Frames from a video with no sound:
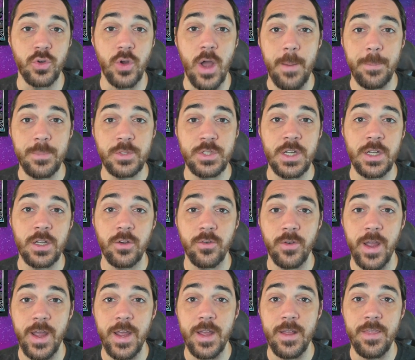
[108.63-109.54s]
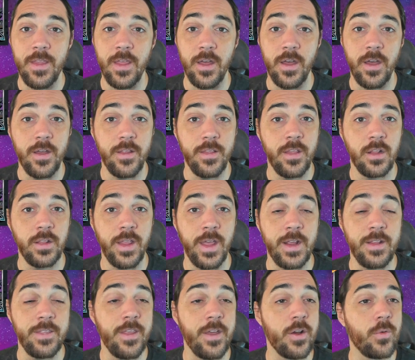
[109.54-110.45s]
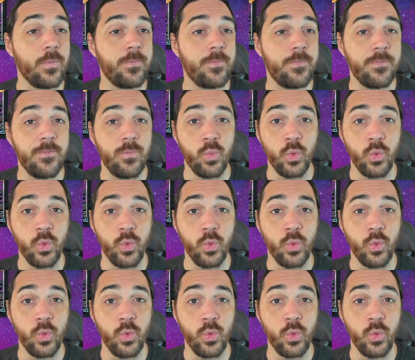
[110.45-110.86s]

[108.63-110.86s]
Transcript: drop Jean Grey in the lane they're